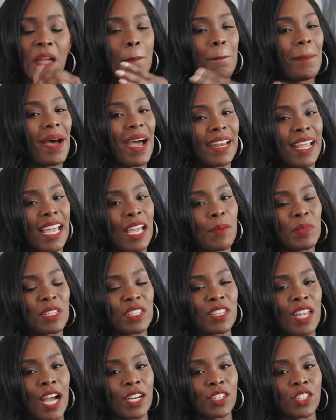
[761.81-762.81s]
My name
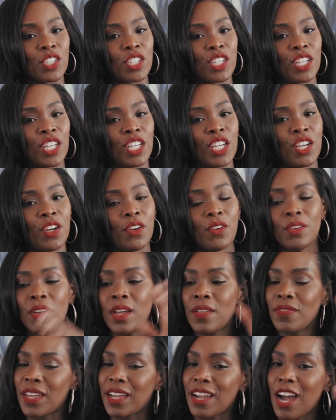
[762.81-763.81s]
is Dr. Chanel.
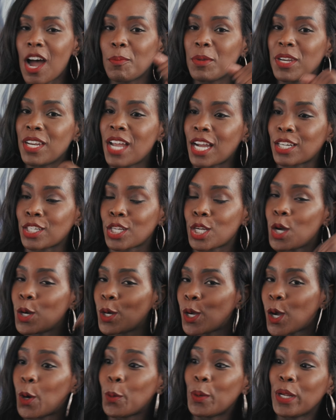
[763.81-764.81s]
They call me Dr.
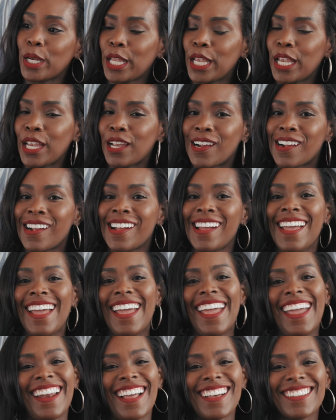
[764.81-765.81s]
Coco in here,
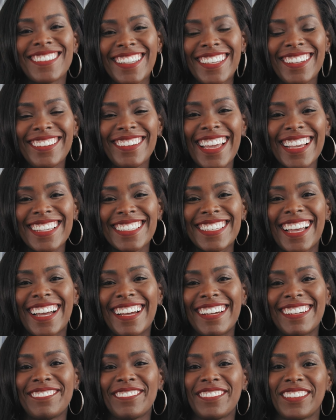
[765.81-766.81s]
and I'll see you next
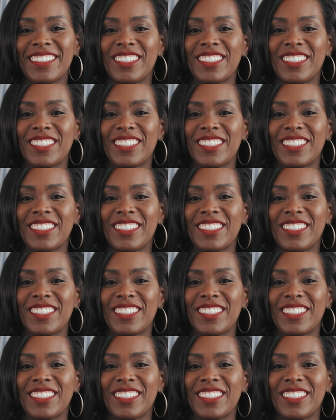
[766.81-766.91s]
time.